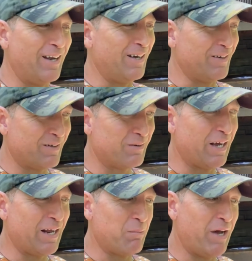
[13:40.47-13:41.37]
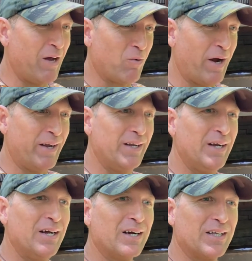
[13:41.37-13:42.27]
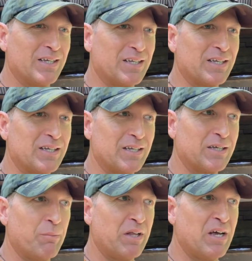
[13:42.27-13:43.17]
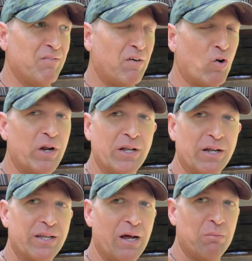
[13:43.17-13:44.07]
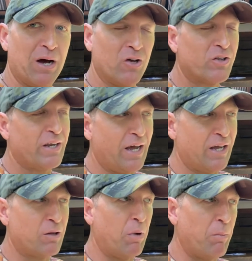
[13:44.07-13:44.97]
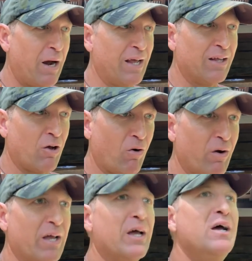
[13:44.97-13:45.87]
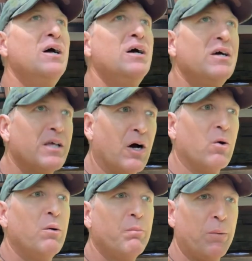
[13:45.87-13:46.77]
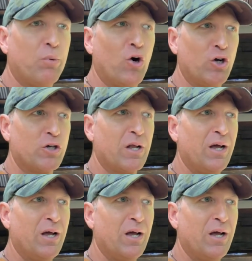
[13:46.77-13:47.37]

Uh, got to get my head right, because this is it's gonna be tough. I've already done ten miles today, so my body is already, you know, been pushed.